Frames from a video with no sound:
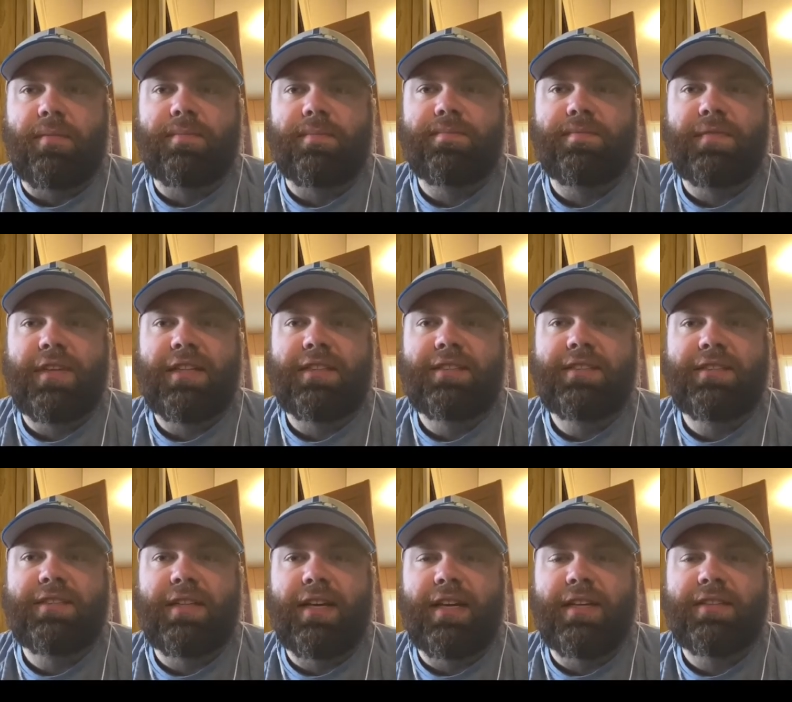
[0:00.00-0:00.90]

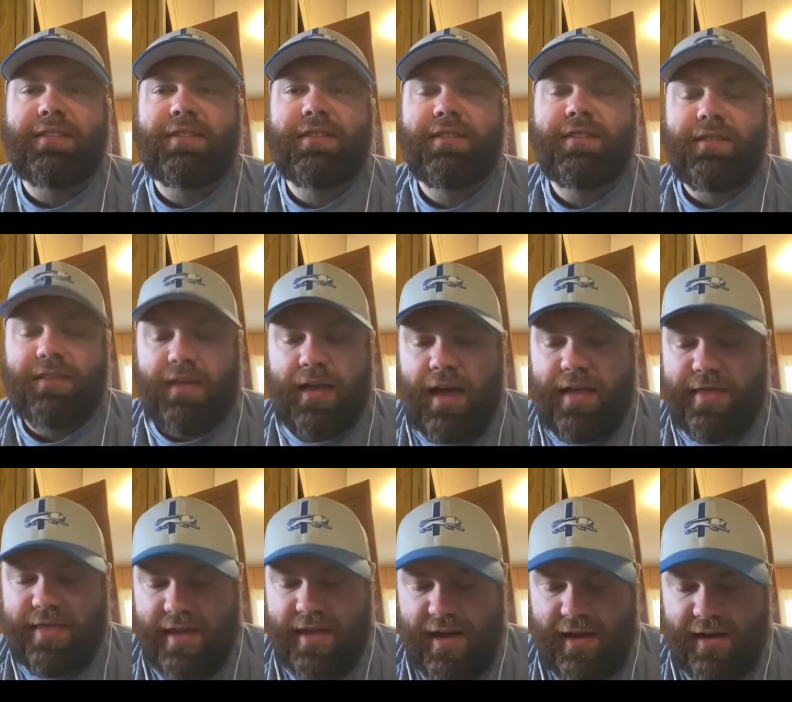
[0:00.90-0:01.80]
instincts, I
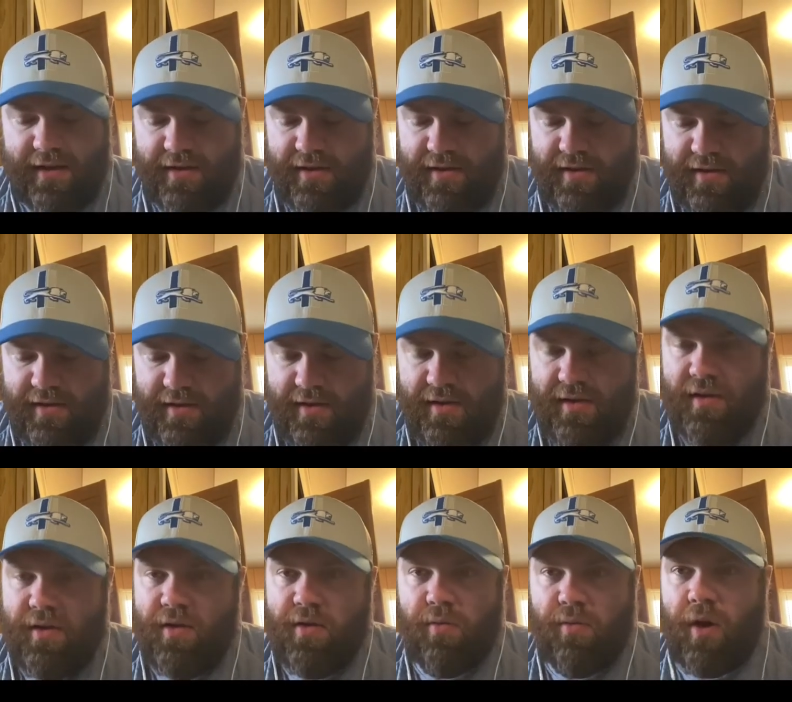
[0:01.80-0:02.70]
think
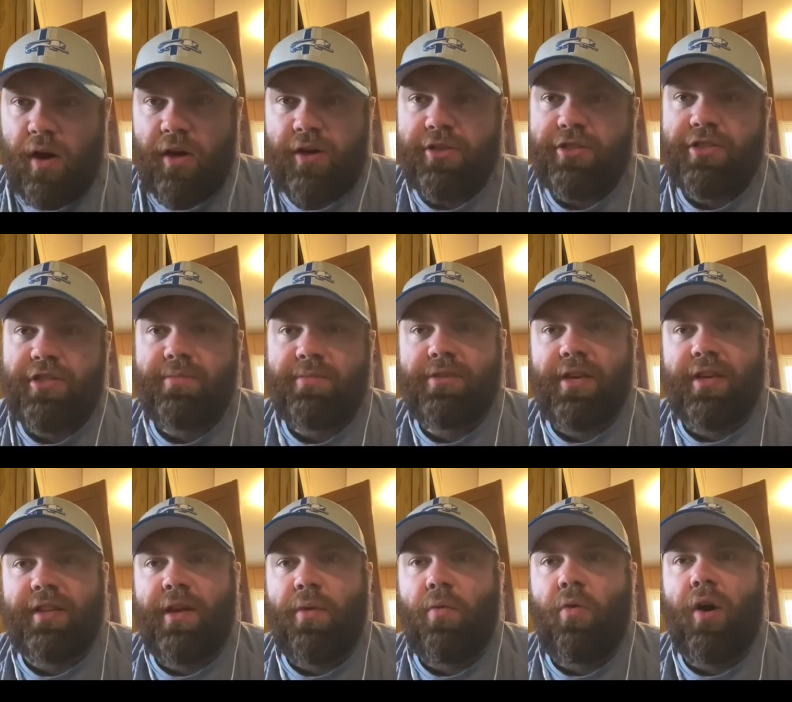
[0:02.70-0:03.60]
Rutgers seems
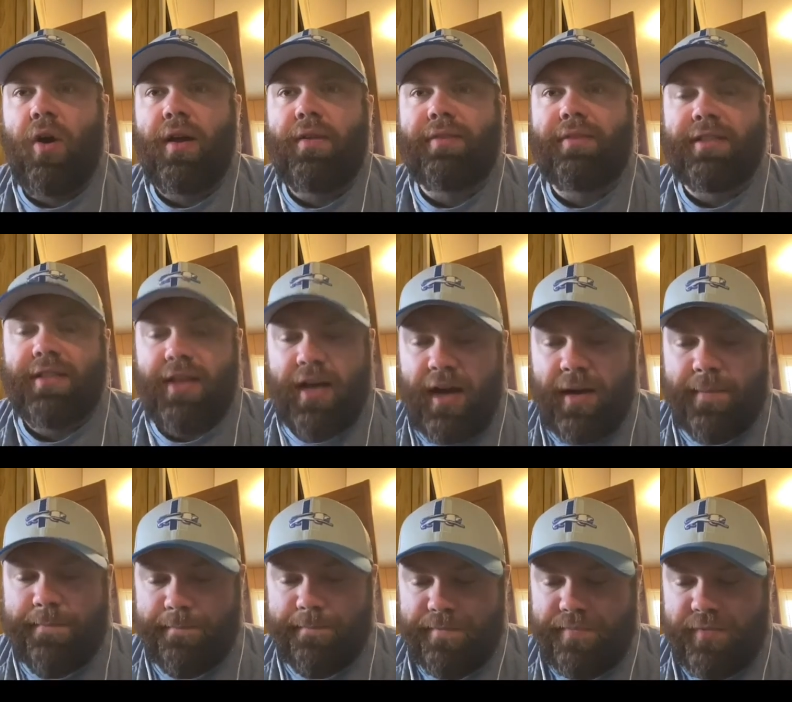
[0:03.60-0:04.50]
like they won every
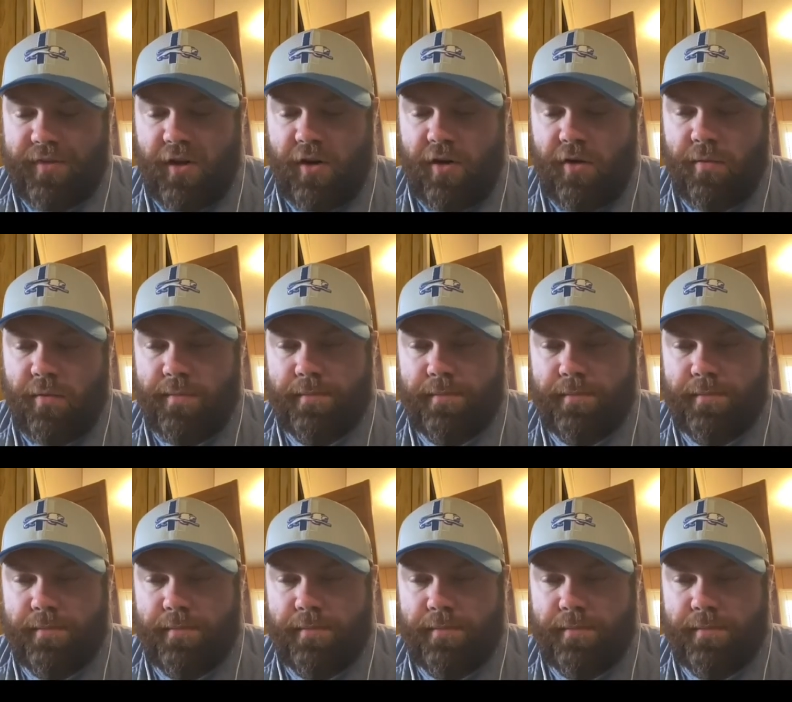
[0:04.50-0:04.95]
time. You know,